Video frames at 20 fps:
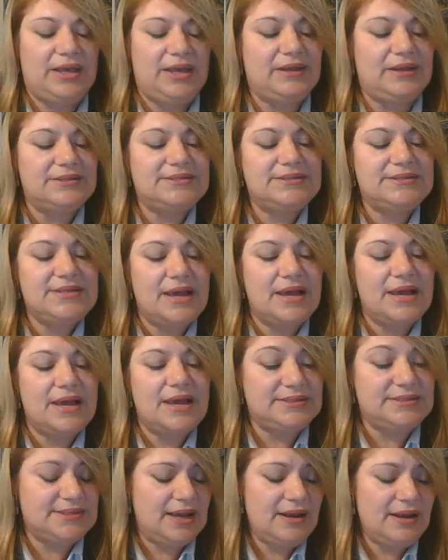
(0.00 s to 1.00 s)

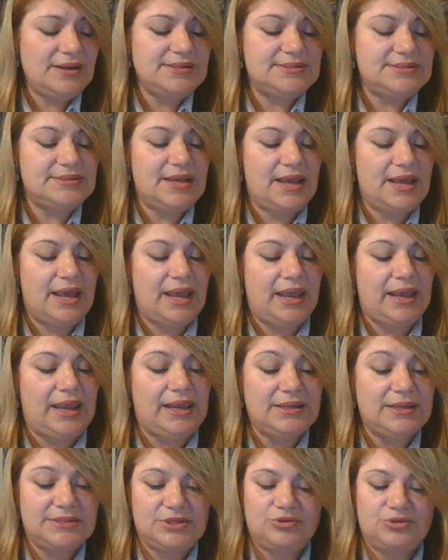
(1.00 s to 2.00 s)
In Challenge
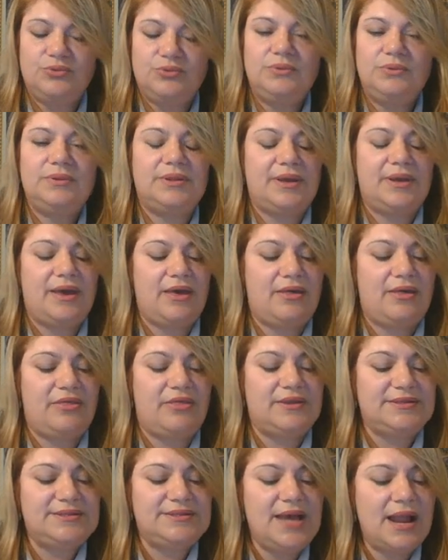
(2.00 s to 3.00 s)
Institute,
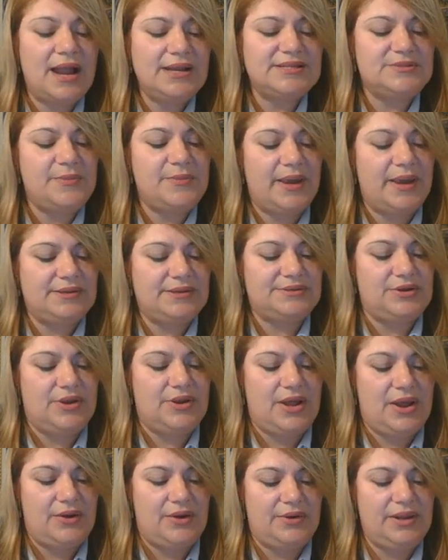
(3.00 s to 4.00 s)
the
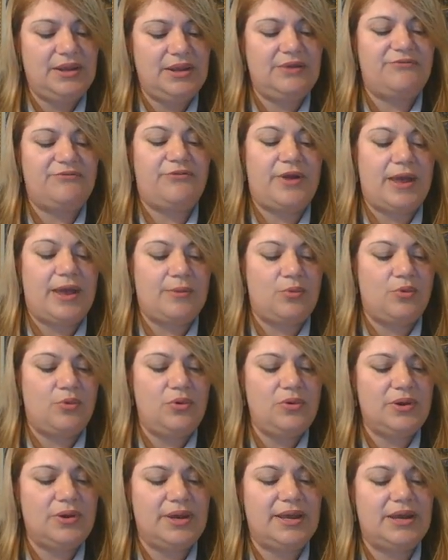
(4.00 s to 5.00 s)
challenge-based learning
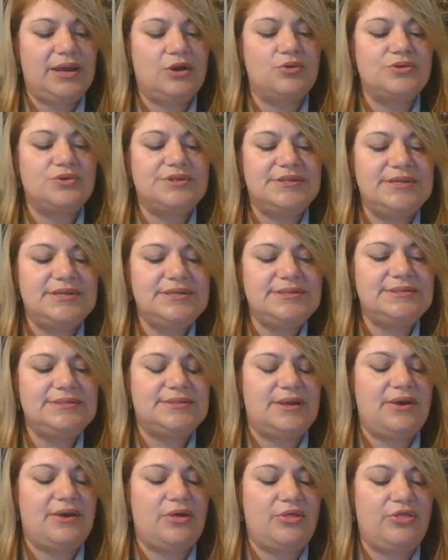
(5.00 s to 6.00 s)
framework
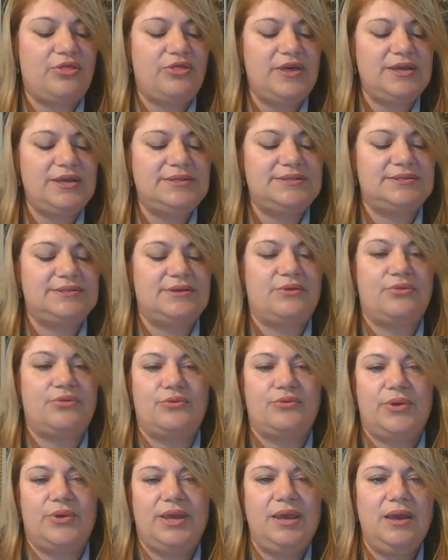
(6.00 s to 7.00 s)
consists of these
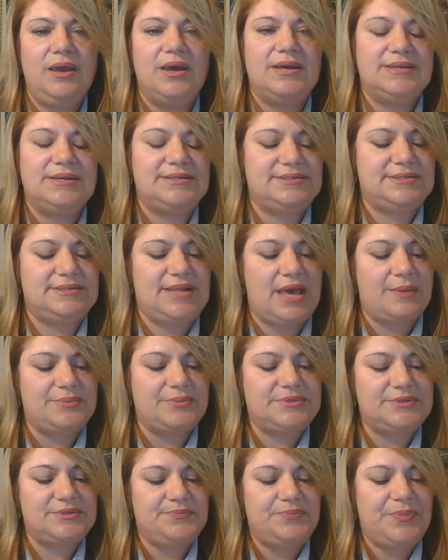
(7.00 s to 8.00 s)
three
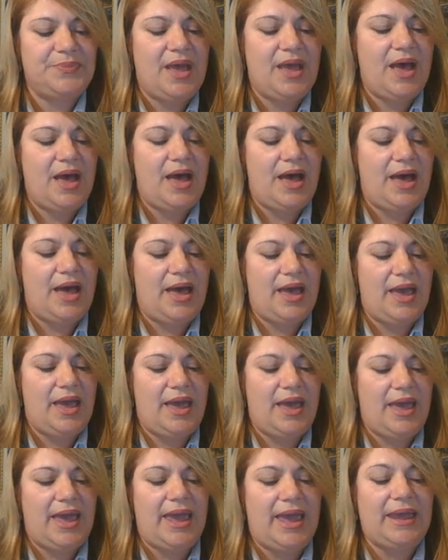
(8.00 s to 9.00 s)
steps:
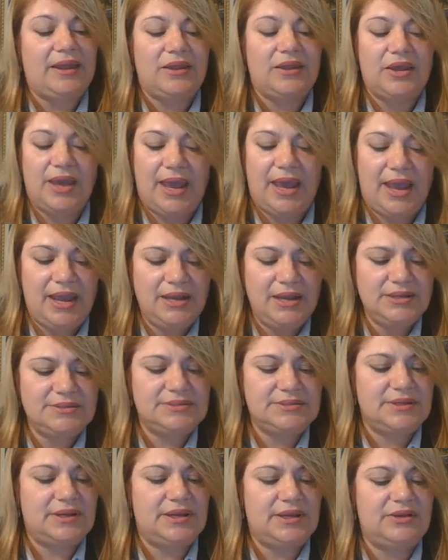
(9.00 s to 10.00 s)

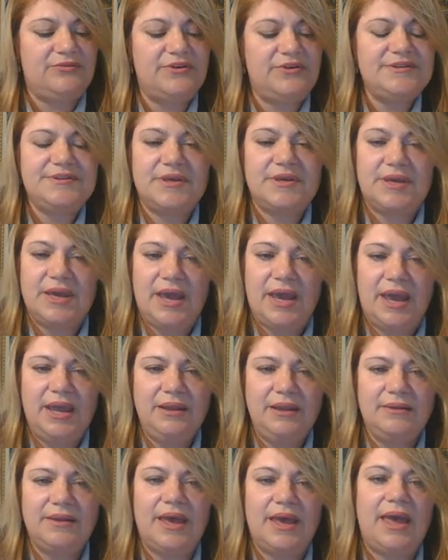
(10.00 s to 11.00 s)
engage,
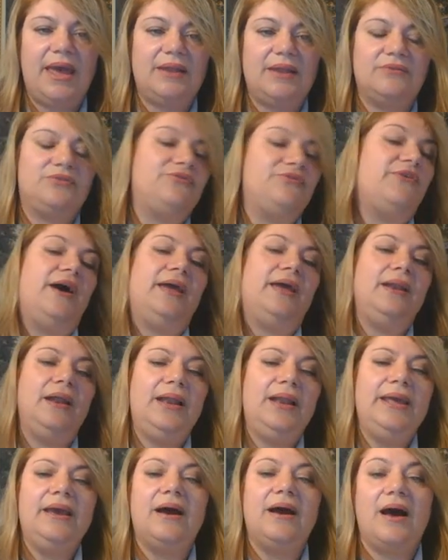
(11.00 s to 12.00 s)
investigate, and
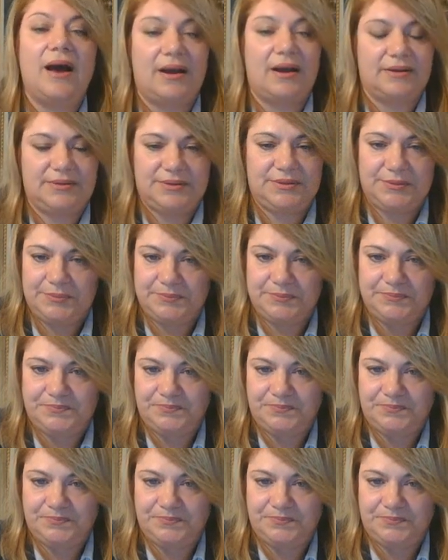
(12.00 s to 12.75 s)
finally act.